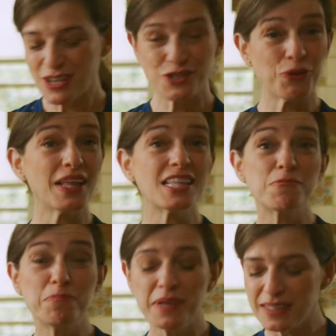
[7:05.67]
So let's
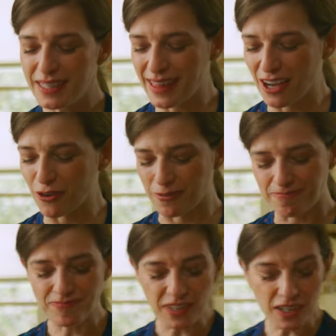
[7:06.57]
build the taco.
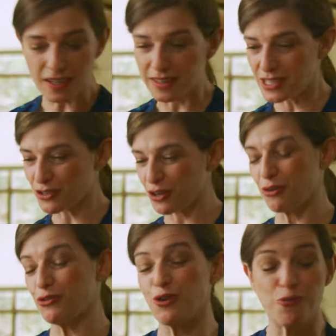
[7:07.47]
Oh, this is gonna
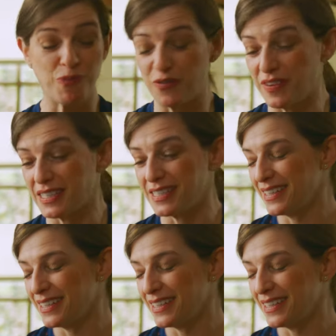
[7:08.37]
go so perfect.